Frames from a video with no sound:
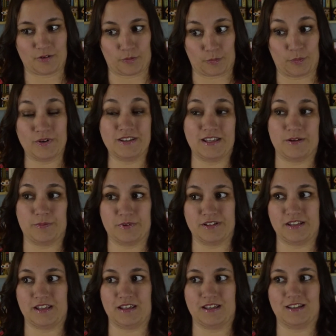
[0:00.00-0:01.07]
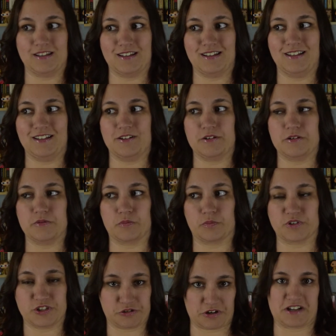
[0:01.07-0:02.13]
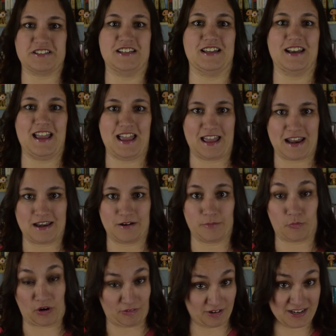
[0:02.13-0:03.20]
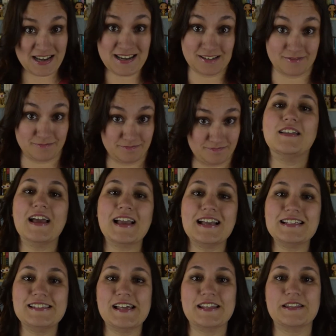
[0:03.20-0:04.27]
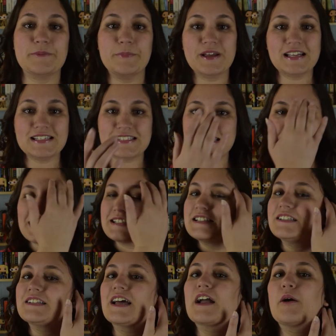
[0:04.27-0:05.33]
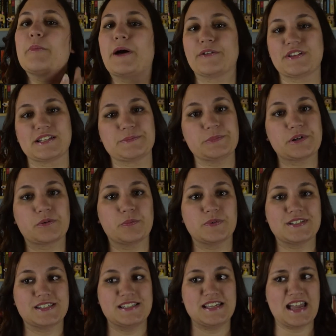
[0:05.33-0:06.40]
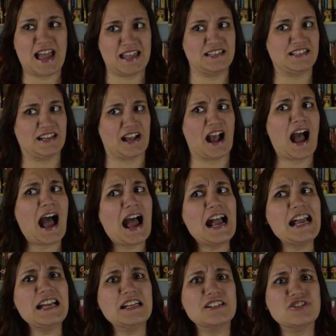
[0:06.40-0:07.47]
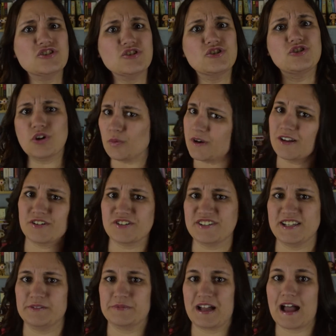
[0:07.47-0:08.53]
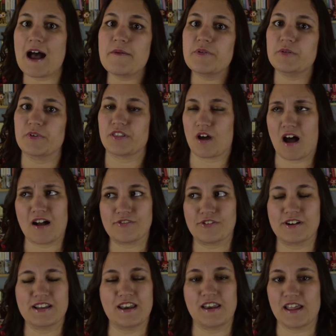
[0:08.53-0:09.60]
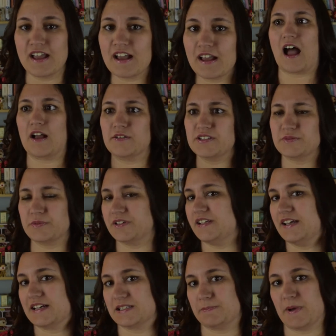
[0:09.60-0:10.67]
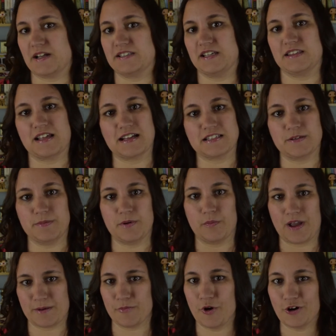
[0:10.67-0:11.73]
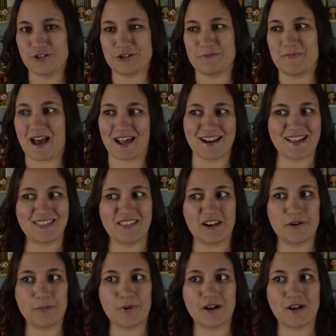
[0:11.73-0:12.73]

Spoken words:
really, really restricted and Moira didn't. Like I said, the biggest thing I didn't like about this book was the ending. I don't understand what happened with Offred and Nick. I was really expecting that to be way more dramatic than it